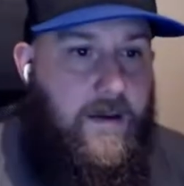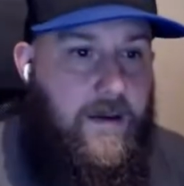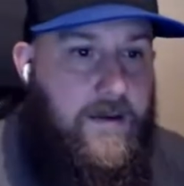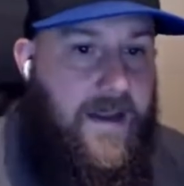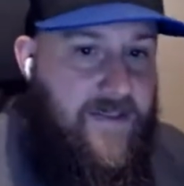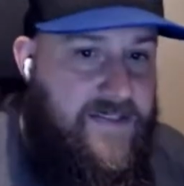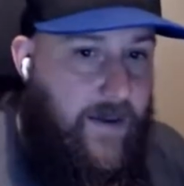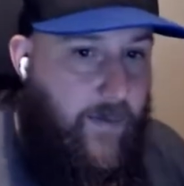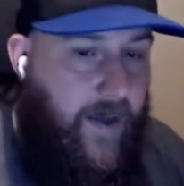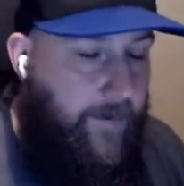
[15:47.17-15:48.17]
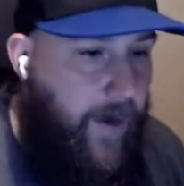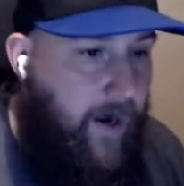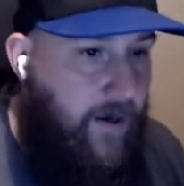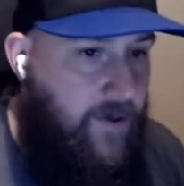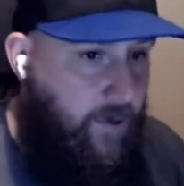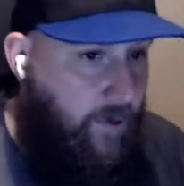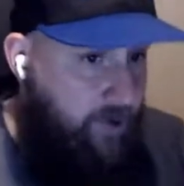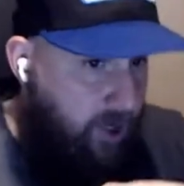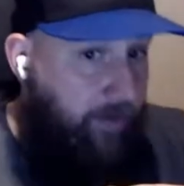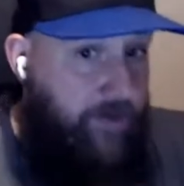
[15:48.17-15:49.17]
not the same amount of bar, or
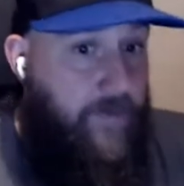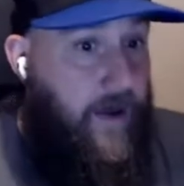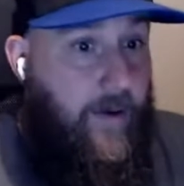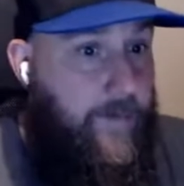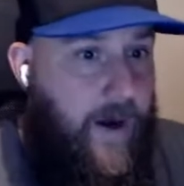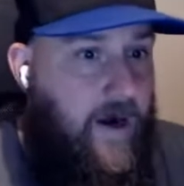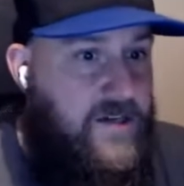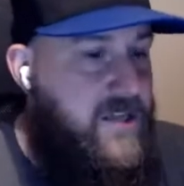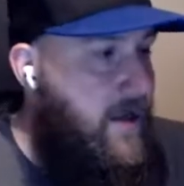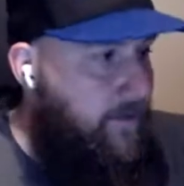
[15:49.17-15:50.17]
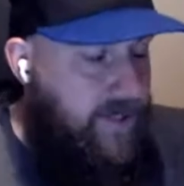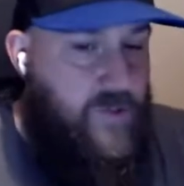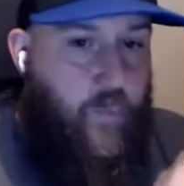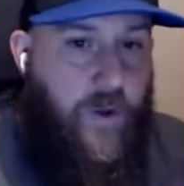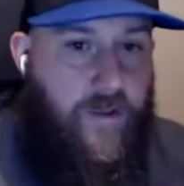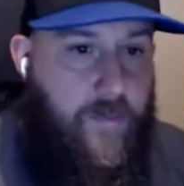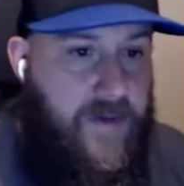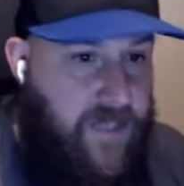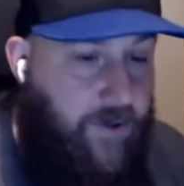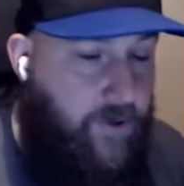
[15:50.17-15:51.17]
double the amount of bars, because of what the
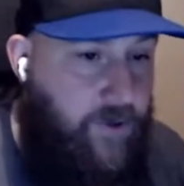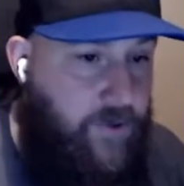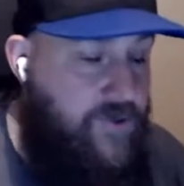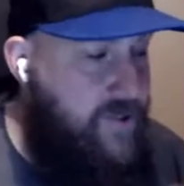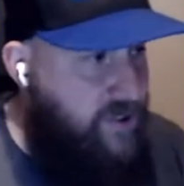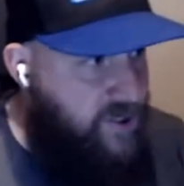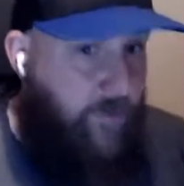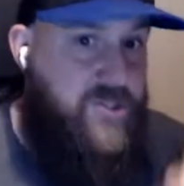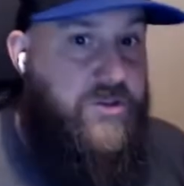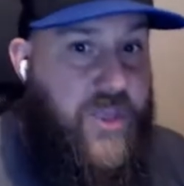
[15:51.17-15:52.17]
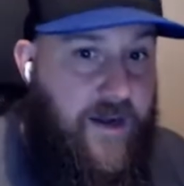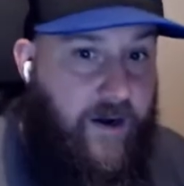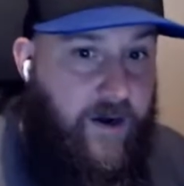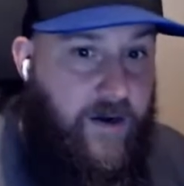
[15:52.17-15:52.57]
material you're using is so much thinner.